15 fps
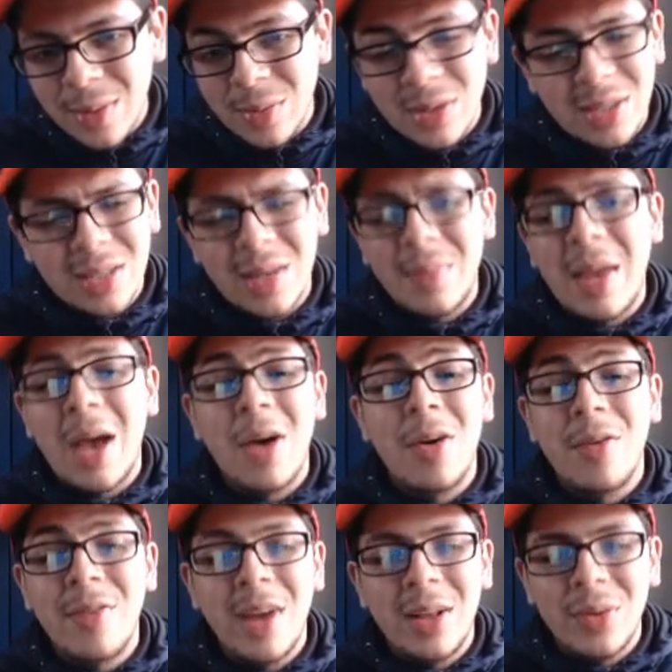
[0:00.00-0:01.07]
somehow
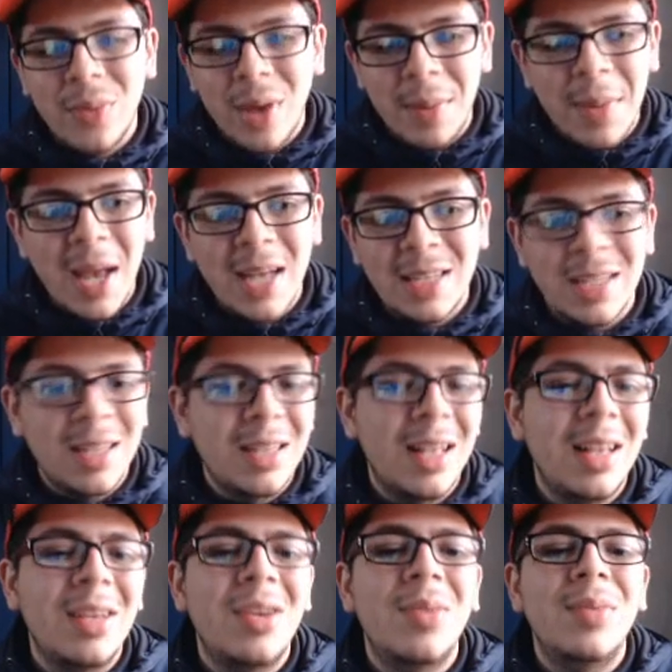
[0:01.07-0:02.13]
find a way past
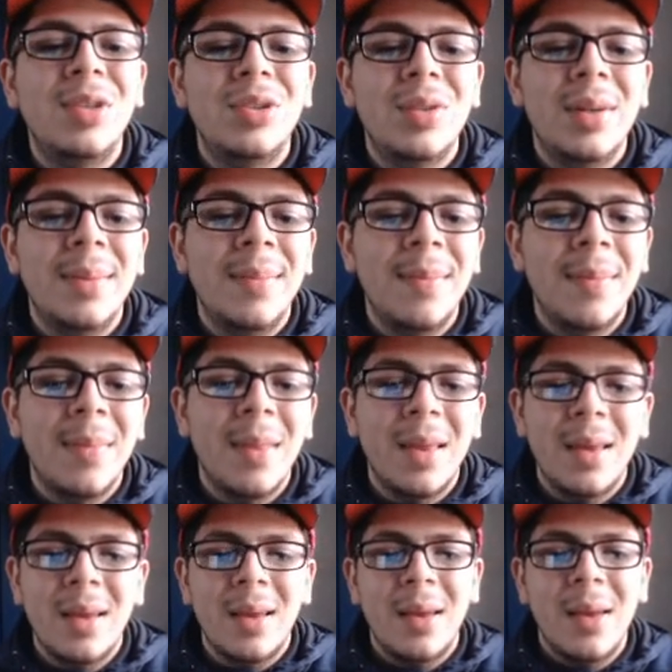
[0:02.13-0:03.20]
Atletico Madrid.
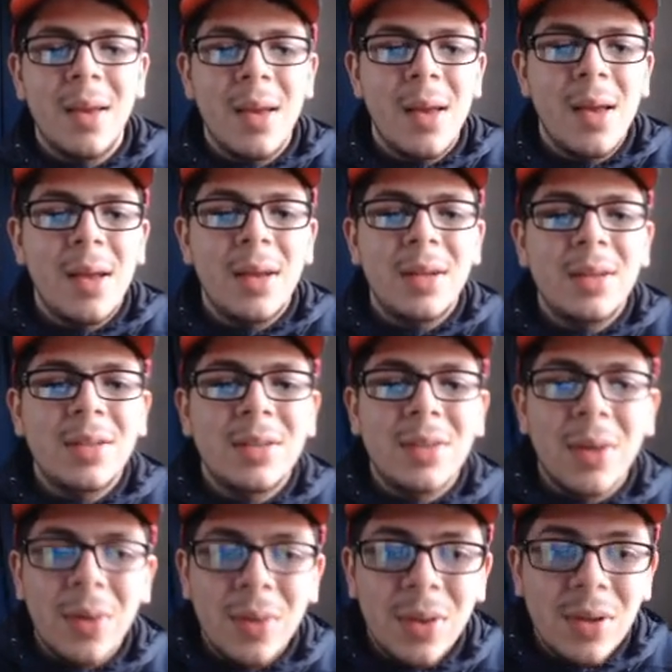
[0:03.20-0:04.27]

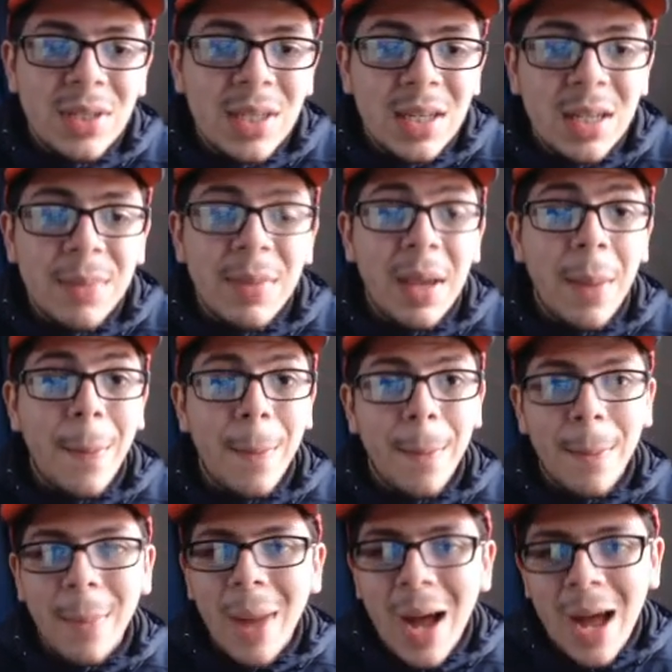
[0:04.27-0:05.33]
So those are going to be
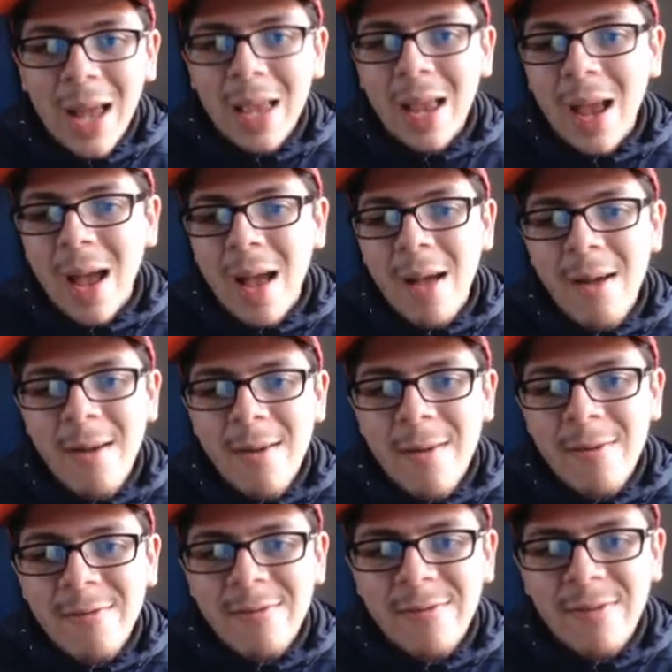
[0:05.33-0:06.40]
my
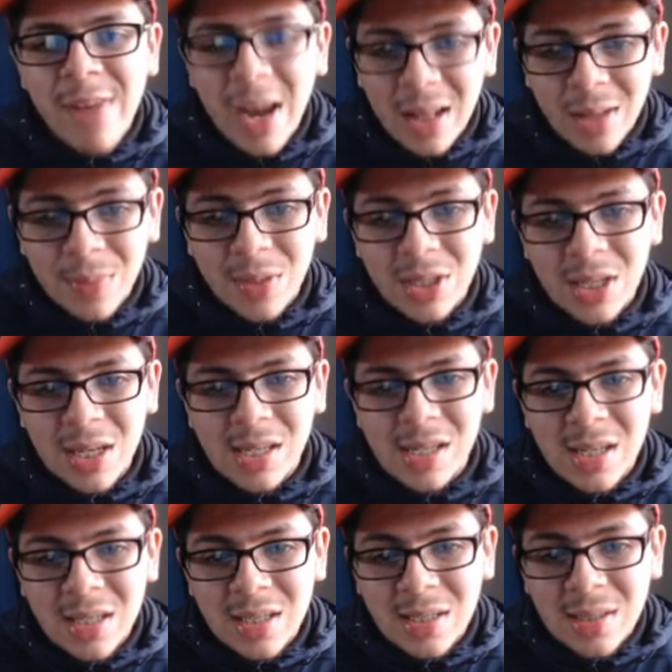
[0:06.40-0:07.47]
final
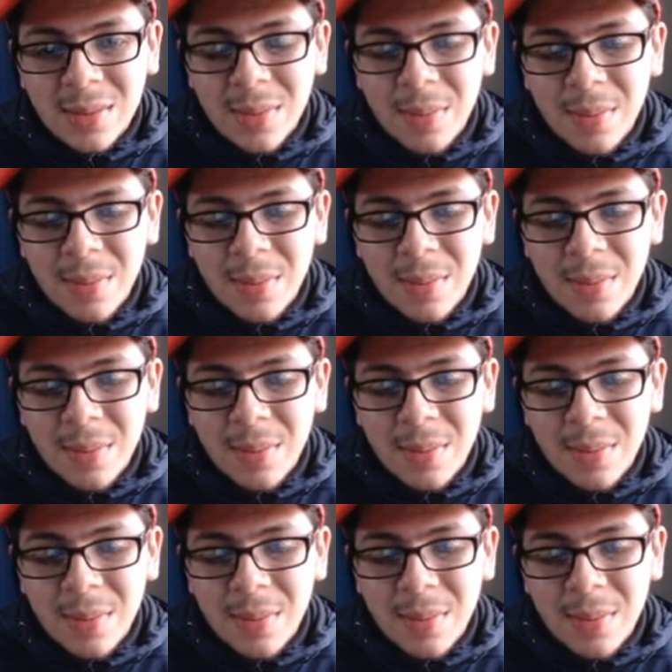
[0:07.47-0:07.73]
predictions.